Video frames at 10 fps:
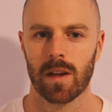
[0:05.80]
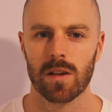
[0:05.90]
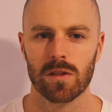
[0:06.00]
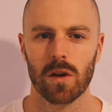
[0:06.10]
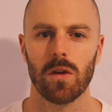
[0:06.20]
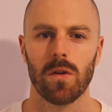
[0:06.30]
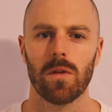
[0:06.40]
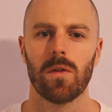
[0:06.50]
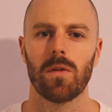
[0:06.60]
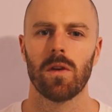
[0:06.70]
So,
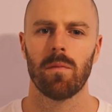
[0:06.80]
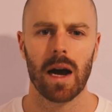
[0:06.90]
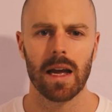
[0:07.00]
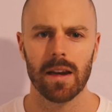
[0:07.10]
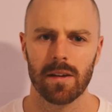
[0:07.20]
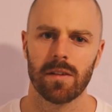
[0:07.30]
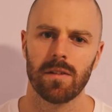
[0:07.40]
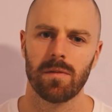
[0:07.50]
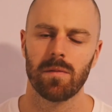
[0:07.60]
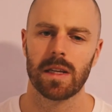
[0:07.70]
your mind
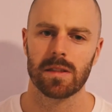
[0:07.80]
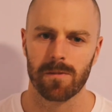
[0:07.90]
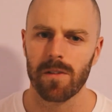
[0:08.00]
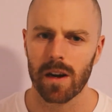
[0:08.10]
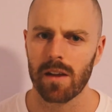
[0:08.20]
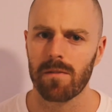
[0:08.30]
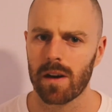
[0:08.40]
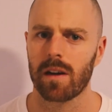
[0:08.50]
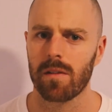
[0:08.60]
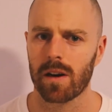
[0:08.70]
is very,
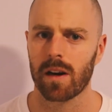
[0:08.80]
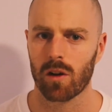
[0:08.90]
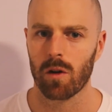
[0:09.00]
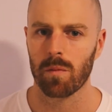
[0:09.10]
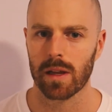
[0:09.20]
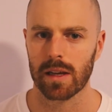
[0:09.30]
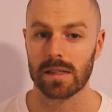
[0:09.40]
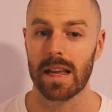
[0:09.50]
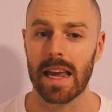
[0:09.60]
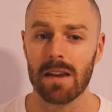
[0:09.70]
very, very
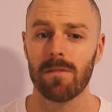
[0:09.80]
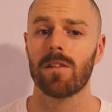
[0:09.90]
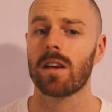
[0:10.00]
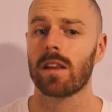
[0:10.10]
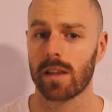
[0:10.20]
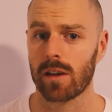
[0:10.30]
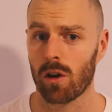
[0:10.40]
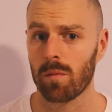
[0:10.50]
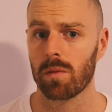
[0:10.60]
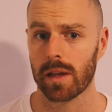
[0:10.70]
complex, infinitely
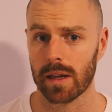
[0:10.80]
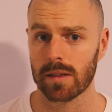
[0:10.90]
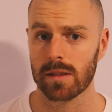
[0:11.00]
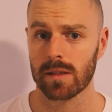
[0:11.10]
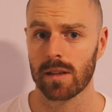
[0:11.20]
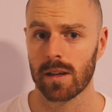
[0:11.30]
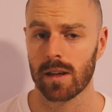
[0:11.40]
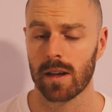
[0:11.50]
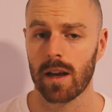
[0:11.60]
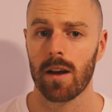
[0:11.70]
complex.
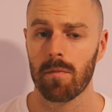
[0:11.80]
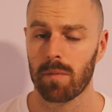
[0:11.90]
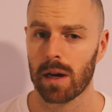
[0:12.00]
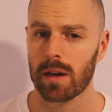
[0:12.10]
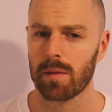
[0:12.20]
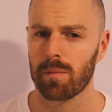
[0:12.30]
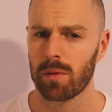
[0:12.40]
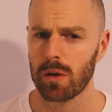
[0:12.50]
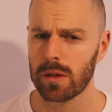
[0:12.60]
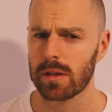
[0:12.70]
But
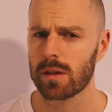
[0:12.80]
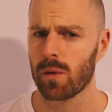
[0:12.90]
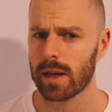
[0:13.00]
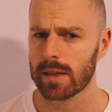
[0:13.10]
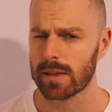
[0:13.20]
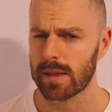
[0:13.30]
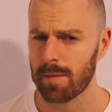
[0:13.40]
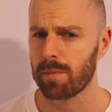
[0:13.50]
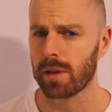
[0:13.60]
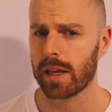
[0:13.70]
put quite
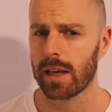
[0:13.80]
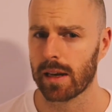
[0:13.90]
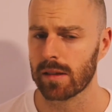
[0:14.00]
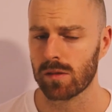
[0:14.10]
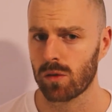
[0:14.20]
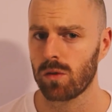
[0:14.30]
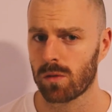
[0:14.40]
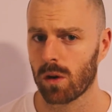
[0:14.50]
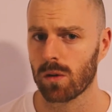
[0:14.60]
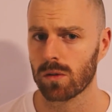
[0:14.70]
simply, it has two
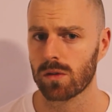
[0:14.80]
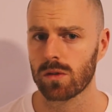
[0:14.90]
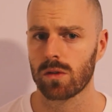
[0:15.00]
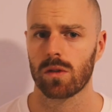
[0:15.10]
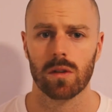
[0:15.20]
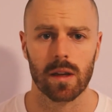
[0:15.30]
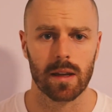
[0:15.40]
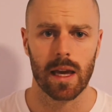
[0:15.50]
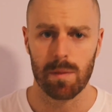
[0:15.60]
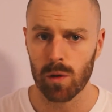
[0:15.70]
roles: to
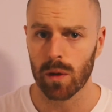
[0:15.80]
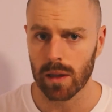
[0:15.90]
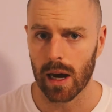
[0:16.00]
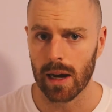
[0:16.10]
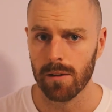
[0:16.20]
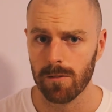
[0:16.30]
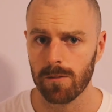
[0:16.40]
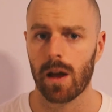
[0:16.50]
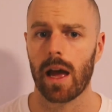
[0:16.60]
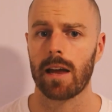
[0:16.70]
keep you alive
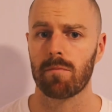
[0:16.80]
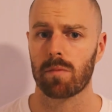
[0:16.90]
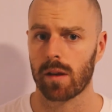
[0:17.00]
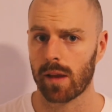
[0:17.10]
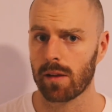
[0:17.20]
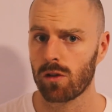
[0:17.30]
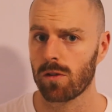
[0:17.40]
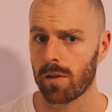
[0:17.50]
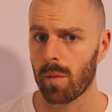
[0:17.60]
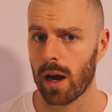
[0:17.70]
and protect you
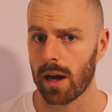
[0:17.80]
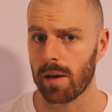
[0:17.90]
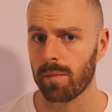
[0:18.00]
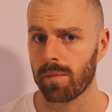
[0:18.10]
from harm.